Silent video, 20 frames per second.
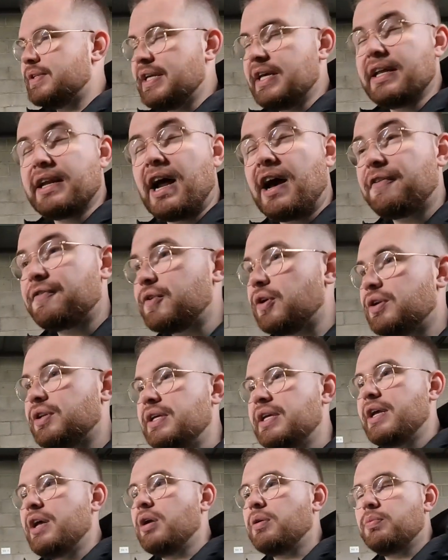year after
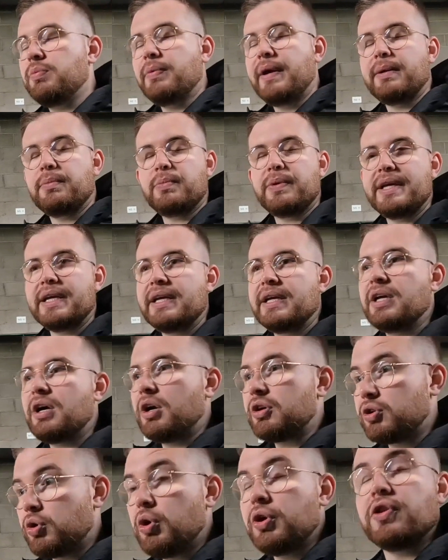year, when we
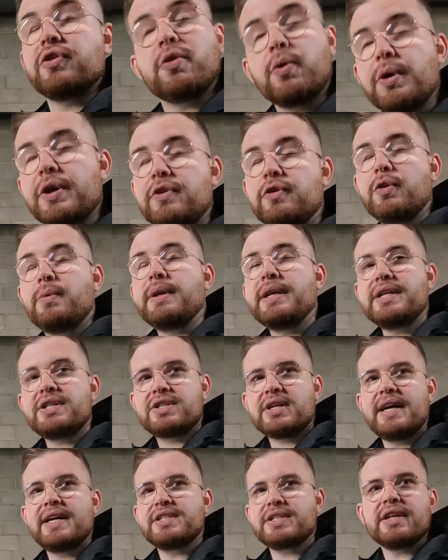are going toe-to-toe with
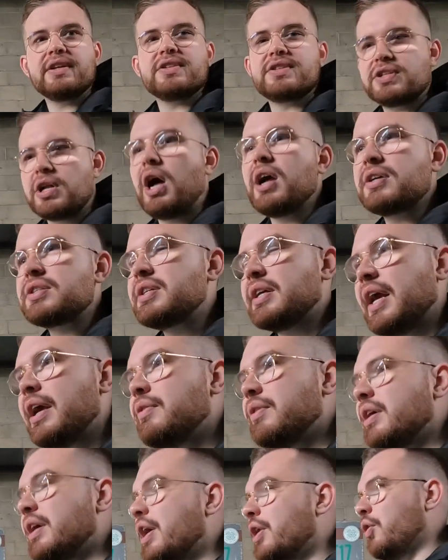these sides, it starts to
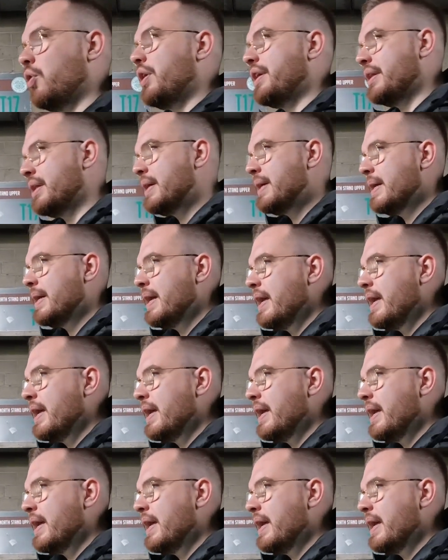get really annoying.